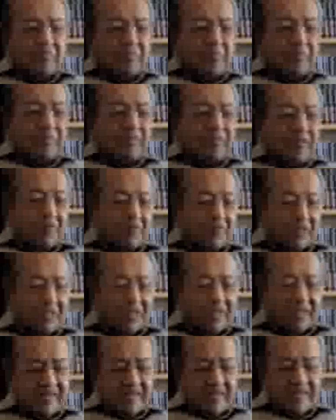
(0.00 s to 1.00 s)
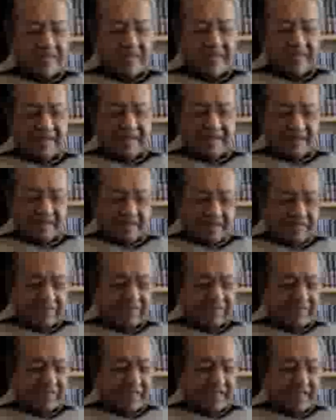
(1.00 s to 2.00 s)
performance of
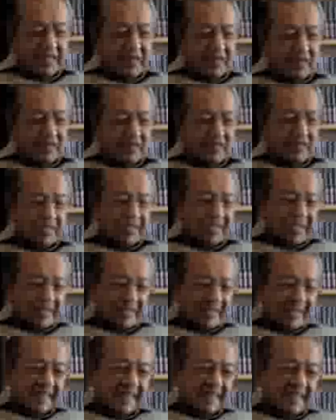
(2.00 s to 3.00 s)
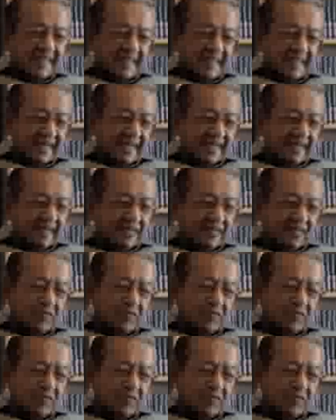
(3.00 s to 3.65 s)
loans and things like that